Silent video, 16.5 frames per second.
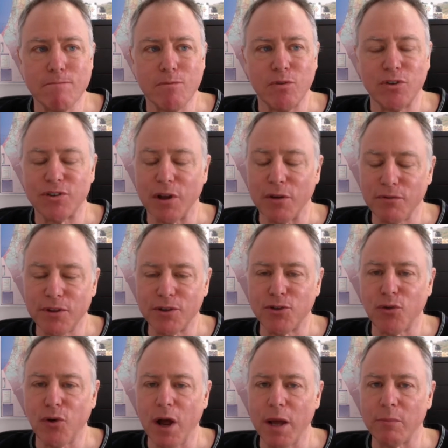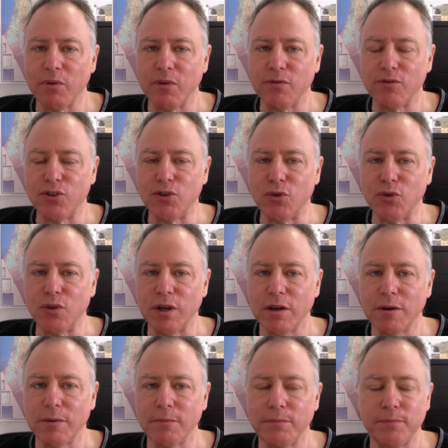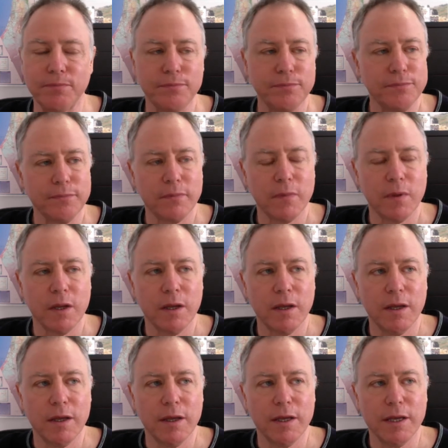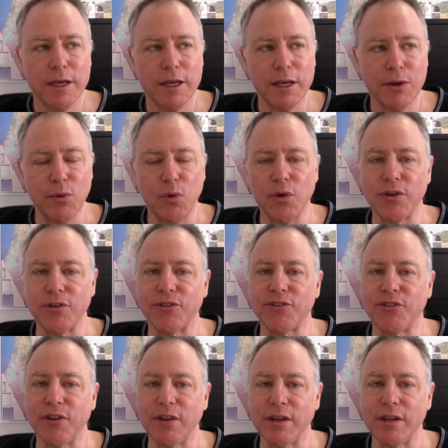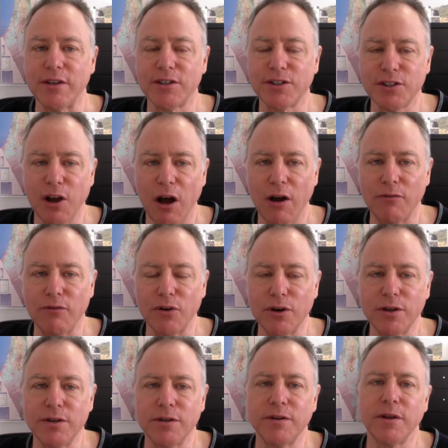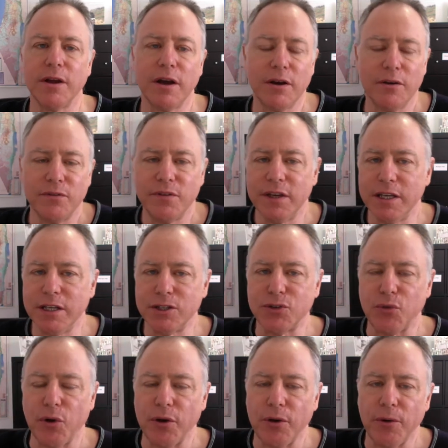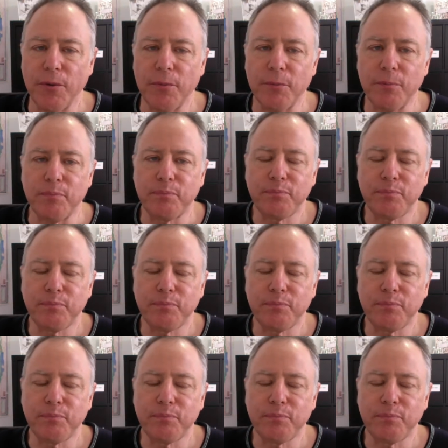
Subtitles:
was of the tribe of Judah. He was the sovereign of Israel.